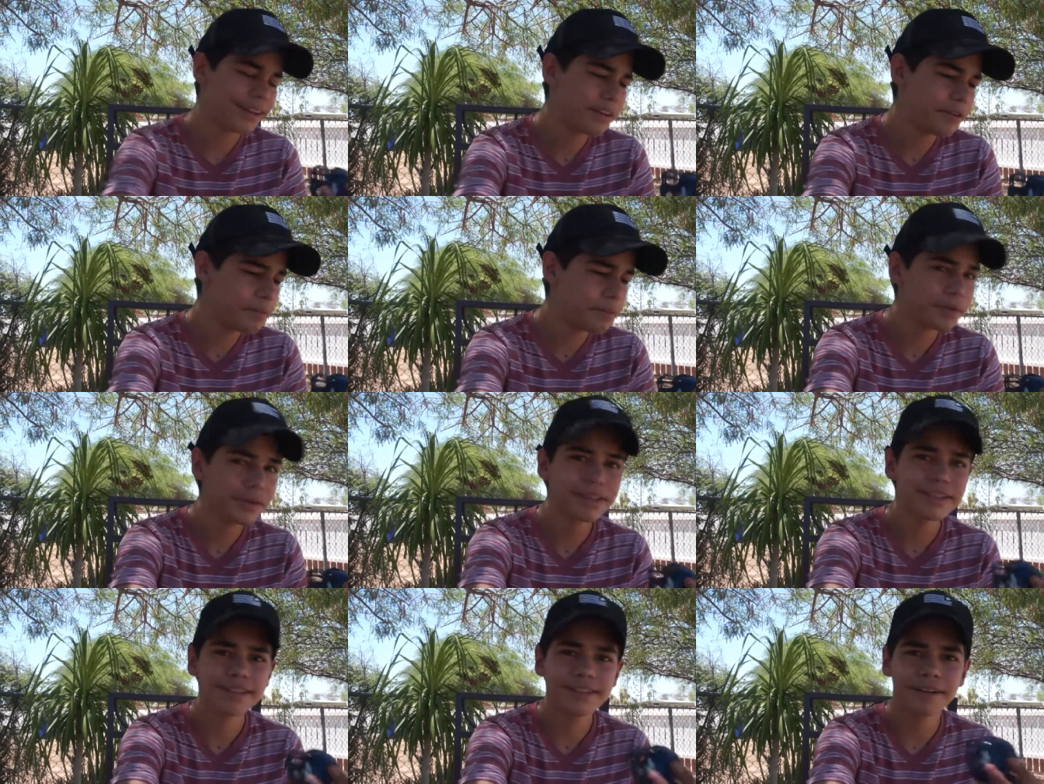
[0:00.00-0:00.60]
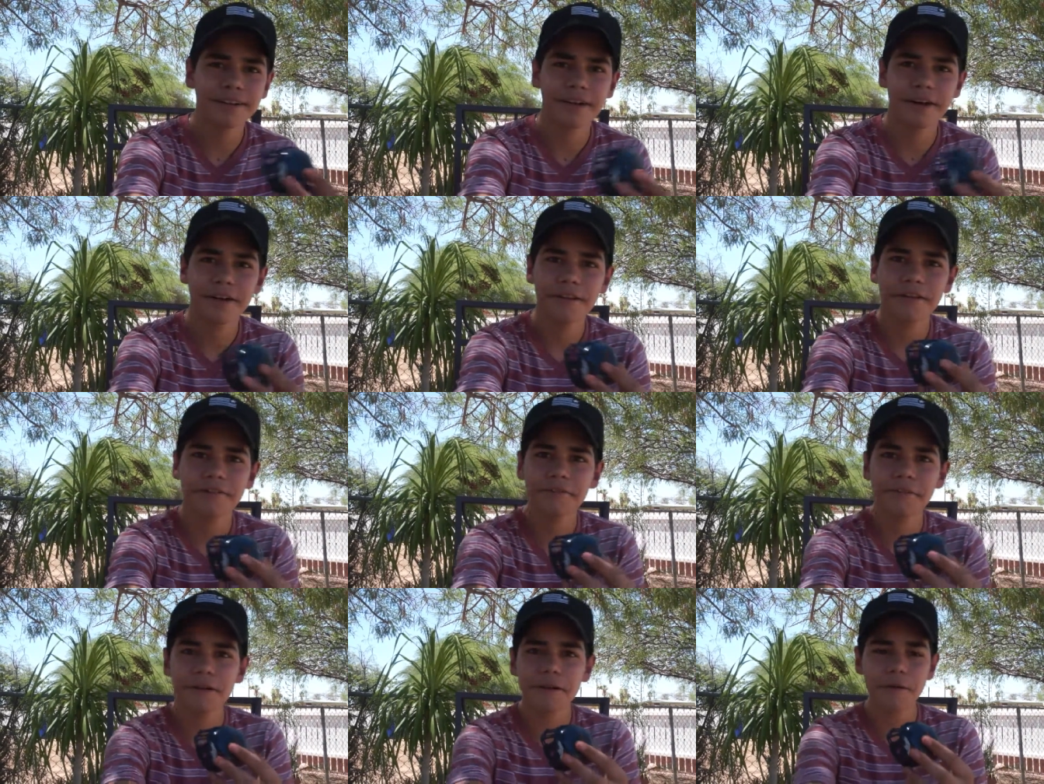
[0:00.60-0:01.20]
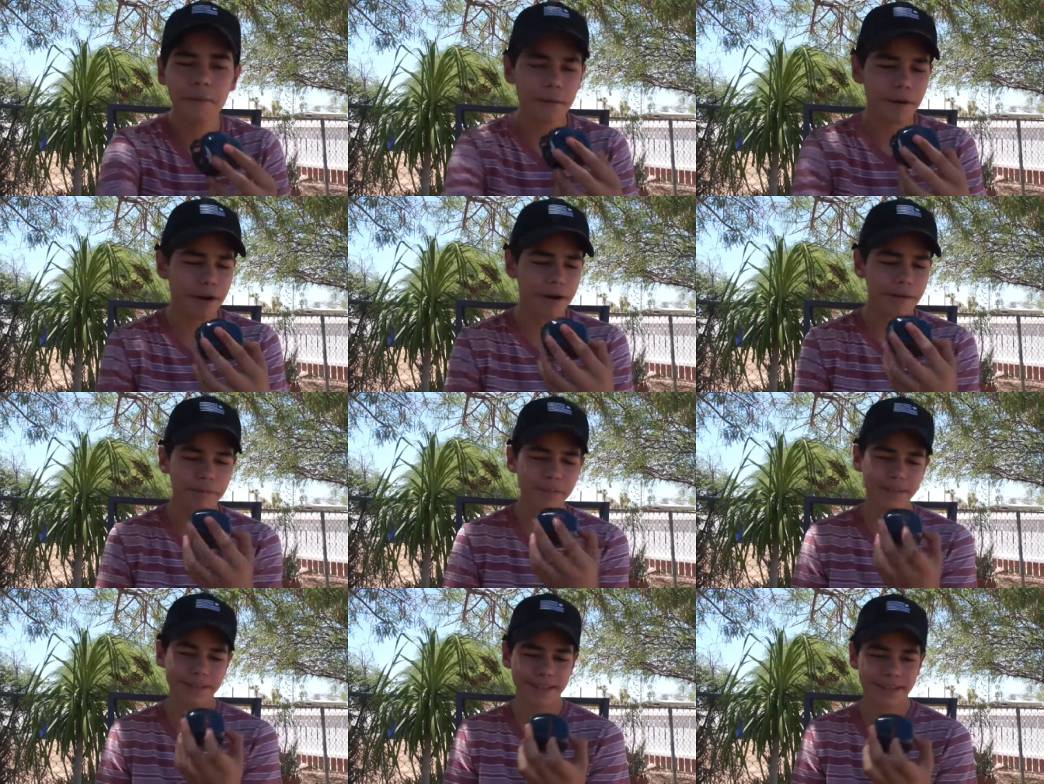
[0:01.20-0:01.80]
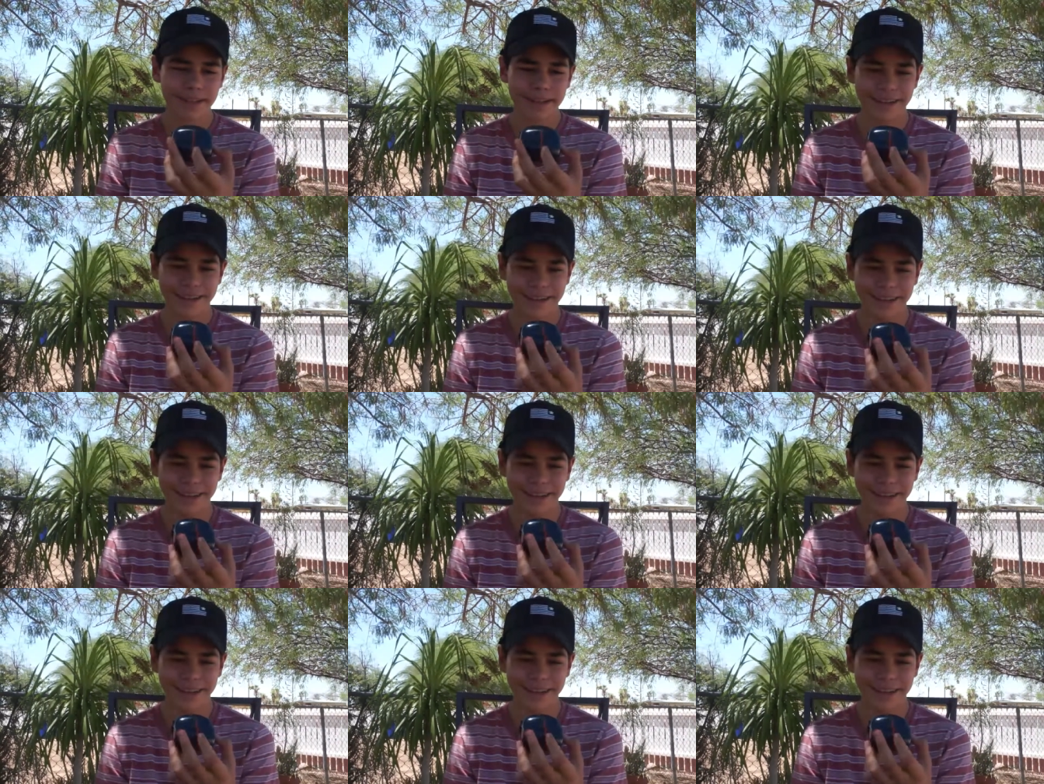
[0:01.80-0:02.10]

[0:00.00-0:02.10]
can you put this on other Funko Pops?